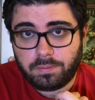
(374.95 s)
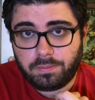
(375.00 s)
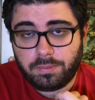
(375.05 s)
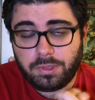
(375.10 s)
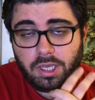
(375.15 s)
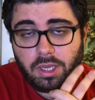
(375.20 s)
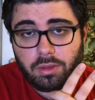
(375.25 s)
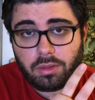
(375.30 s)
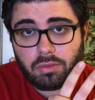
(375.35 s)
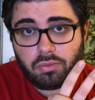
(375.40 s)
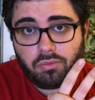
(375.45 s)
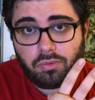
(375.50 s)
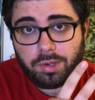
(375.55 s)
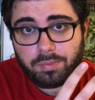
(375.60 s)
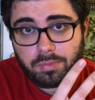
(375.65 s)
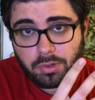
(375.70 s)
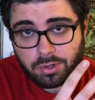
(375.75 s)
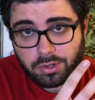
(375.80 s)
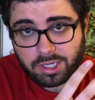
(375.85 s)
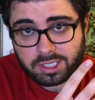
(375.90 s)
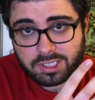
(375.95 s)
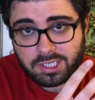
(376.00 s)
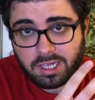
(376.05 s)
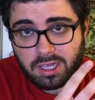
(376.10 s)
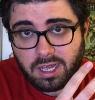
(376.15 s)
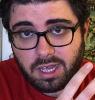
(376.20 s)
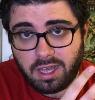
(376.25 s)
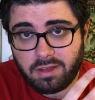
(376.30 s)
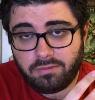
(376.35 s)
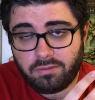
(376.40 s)
The other three products I
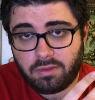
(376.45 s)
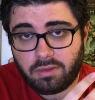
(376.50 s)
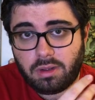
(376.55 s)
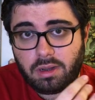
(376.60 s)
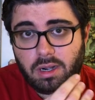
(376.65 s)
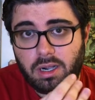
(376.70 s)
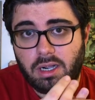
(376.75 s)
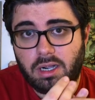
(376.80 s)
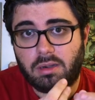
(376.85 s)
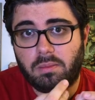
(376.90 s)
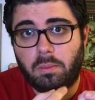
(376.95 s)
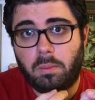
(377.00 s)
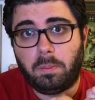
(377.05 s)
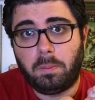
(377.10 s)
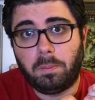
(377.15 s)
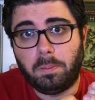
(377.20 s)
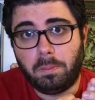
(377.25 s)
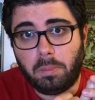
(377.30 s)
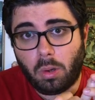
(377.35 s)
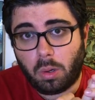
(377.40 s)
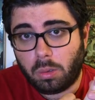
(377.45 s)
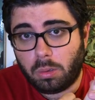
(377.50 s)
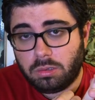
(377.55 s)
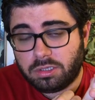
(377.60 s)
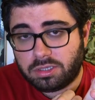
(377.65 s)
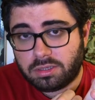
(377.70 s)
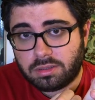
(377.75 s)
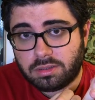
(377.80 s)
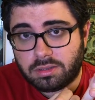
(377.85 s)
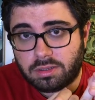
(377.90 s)
have are Bold,
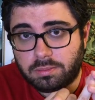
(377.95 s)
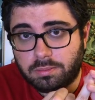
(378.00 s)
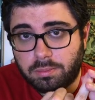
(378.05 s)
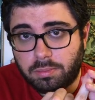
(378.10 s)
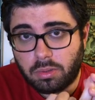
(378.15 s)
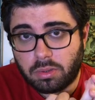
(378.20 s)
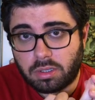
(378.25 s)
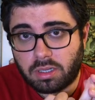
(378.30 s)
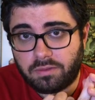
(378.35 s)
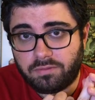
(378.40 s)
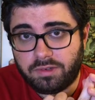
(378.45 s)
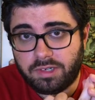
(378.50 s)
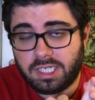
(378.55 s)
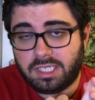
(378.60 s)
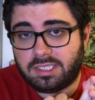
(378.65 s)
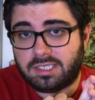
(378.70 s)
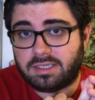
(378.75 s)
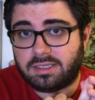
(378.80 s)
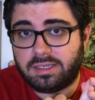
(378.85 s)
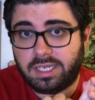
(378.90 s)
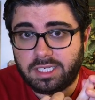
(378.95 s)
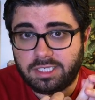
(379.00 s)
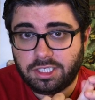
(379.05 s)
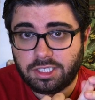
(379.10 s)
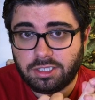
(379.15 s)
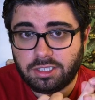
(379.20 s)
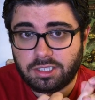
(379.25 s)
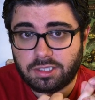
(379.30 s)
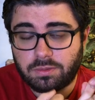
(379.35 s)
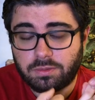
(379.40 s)
the Book of Deeds and
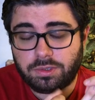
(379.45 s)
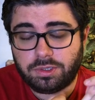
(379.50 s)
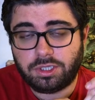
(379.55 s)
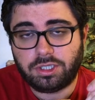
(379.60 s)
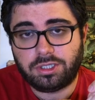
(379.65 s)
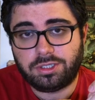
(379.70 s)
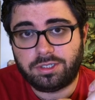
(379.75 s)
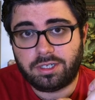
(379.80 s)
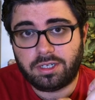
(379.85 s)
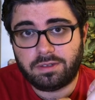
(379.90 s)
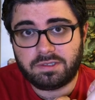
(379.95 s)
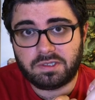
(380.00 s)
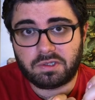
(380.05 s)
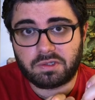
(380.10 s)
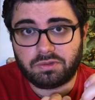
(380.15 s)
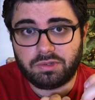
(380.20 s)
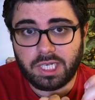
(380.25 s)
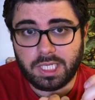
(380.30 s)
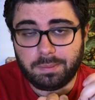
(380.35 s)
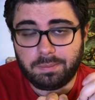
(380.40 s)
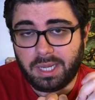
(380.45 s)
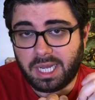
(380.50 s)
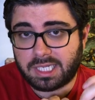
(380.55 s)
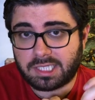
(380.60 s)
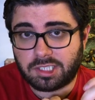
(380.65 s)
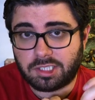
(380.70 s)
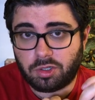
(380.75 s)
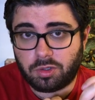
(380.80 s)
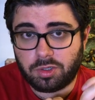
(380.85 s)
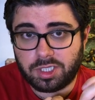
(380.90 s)
Legends, which serves to create
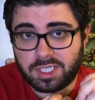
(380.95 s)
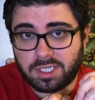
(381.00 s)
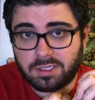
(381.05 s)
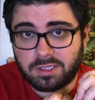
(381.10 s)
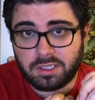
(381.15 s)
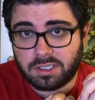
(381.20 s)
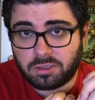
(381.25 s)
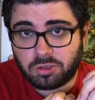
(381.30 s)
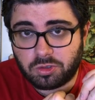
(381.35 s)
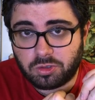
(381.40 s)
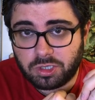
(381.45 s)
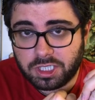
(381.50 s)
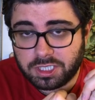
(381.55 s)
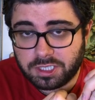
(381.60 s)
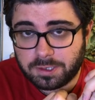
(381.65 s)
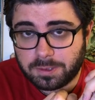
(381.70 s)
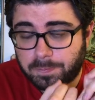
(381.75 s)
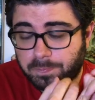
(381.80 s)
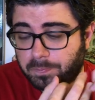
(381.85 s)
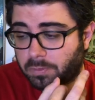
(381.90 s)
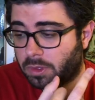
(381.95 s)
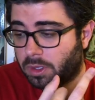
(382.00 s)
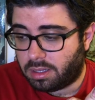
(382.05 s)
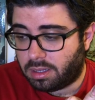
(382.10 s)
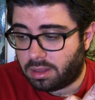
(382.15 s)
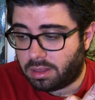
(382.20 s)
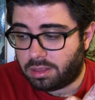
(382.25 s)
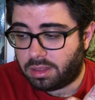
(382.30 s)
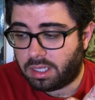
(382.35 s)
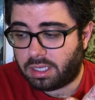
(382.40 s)
backstories and histories,
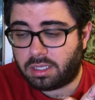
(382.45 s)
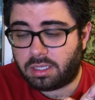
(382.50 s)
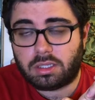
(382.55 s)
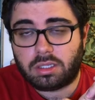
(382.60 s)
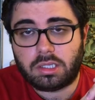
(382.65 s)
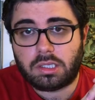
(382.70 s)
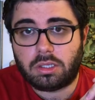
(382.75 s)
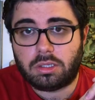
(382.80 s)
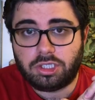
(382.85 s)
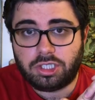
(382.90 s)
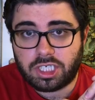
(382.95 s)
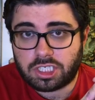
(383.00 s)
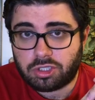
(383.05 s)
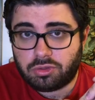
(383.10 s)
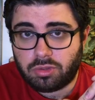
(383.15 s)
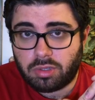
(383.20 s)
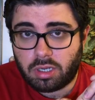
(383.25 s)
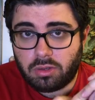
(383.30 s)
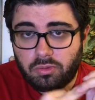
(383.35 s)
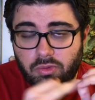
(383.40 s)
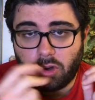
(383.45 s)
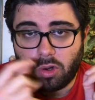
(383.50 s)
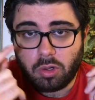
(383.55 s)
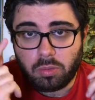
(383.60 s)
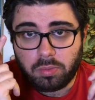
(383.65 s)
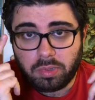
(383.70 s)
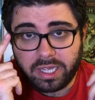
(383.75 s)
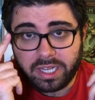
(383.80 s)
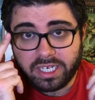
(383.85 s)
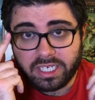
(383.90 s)
the conjectural
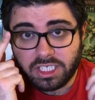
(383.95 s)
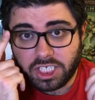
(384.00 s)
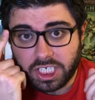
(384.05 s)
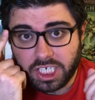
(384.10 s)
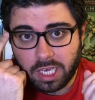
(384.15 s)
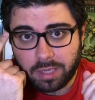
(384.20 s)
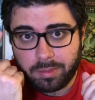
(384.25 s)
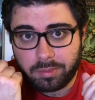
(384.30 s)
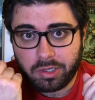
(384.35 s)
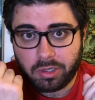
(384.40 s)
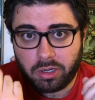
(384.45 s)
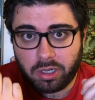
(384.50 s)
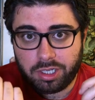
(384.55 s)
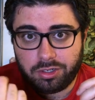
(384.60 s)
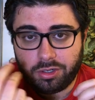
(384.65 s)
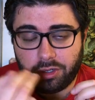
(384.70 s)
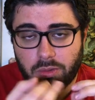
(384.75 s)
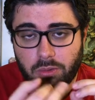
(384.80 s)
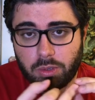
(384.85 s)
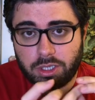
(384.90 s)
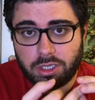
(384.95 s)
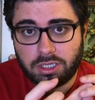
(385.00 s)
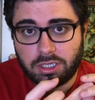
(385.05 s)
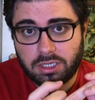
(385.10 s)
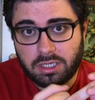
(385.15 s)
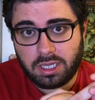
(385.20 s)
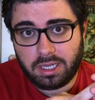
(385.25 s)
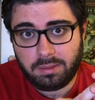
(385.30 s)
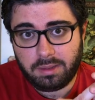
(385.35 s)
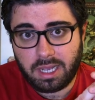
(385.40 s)
role-playing GM emulator,
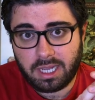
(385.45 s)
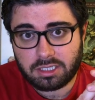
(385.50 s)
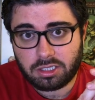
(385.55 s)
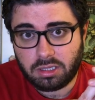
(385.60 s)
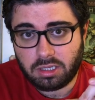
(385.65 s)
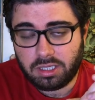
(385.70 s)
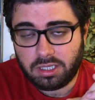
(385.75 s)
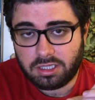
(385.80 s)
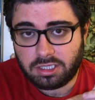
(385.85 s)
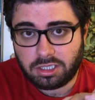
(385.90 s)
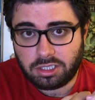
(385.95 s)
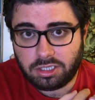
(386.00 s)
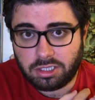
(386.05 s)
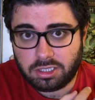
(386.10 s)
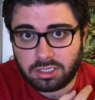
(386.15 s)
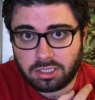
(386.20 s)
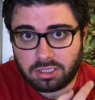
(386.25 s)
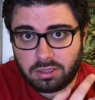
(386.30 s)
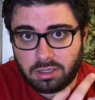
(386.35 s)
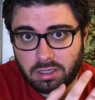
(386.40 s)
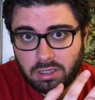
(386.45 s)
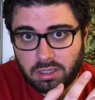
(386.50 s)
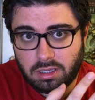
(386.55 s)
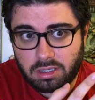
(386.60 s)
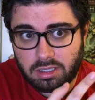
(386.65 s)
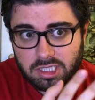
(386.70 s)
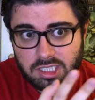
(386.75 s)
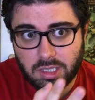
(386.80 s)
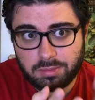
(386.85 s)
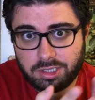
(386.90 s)
which actually is just a
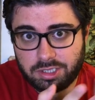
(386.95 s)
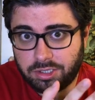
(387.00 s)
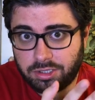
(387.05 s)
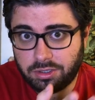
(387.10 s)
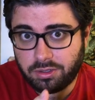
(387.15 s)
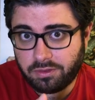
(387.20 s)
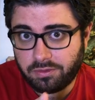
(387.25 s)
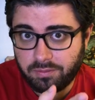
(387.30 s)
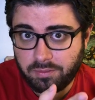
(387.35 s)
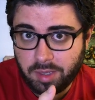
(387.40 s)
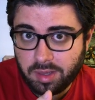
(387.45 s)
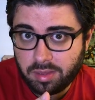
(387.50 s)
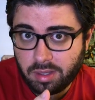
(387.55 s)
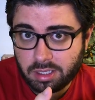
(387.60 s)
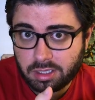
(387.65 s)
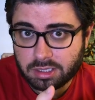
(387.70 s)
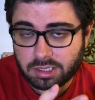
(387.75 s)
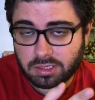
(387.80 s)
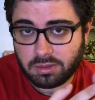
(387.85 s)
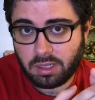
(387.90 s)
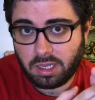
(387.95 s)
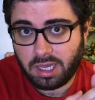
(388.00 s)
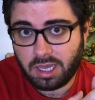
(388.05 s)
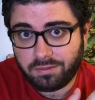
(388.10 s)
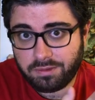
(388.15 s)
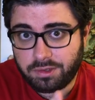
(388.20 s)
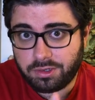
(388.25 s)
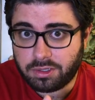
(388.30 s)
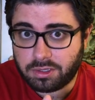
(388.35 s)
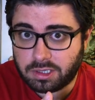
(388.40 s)
substitute of Mythic, so I
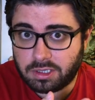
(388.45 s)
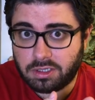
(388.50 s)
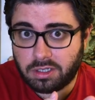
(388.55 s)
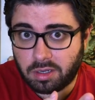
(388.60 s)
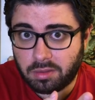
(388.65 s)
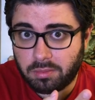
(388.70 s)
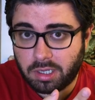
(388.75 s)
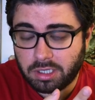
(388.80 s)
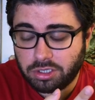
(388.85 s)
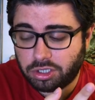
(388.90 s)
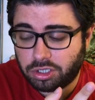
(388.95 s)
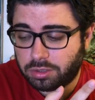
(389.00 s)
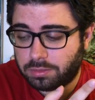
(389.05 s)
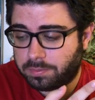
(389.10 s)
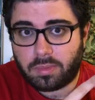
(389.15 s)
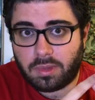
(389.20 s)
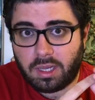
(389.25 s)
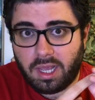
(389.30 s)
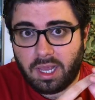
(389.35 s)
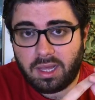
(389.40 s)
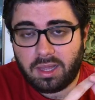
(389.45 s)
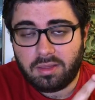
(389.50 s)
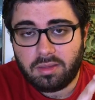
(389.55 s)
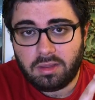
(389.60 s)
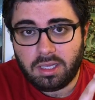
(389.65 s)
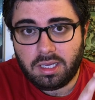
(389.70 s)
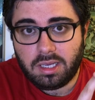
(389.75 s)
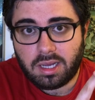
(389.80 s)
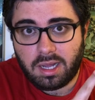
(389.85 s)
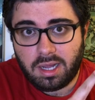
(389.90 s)
haven't used it that much, and
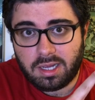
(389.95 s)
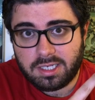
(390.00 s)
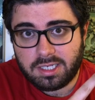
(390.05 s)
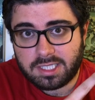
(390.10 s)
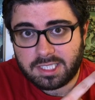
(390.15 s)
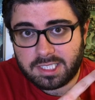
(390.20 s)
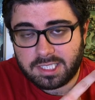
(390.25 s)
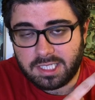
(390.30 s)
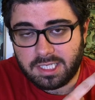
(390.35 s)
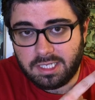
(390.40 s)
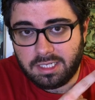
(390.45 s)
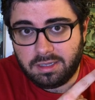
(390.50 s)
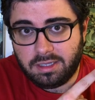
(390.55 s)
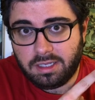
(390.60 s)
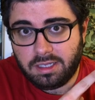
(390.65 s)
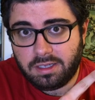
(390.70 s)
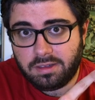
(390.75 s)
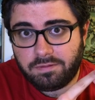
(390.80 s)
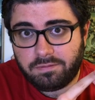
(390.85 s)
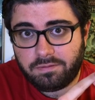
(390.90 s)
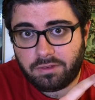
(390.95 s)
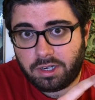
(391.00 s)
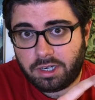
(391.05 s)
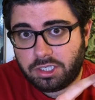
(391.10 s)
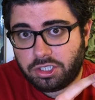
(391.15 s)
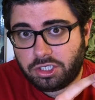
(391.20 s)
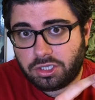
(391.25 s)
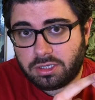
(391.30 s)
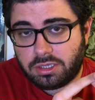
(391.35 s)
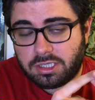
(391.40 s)
the ISC, the
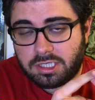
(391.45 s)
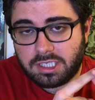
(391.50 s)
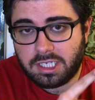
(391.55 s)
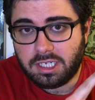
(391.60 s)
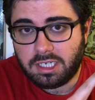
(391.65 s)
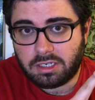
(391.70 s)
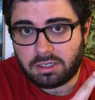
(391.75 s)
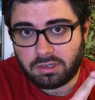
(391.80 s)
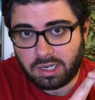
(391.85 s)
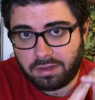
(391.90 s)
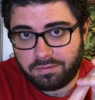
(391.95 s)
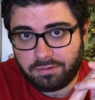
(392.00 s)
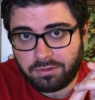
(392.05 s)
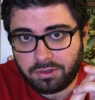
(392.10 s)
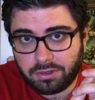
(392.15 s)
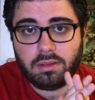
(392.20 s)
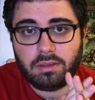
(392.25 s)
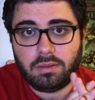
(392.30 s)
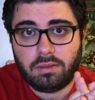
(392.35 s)
Inferential Scene Crafter.